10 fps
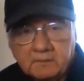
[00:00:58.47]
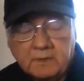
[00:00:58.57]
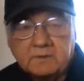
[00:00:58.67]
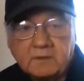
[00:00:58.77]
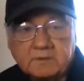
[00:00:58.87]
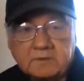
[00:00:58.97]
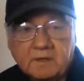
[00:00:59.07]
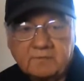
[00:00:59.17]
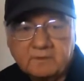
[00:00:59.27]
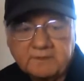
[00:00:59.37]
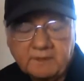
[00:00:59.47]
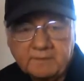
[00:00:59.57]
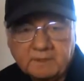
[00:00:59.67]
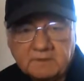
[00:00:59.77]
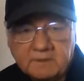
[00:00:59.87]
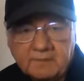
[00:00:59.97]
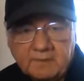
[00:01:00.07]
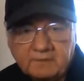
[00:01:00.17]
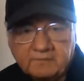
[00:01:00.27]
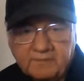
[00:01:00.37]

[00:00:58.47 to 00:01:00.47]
QuickDog software has helped me isolate a pair of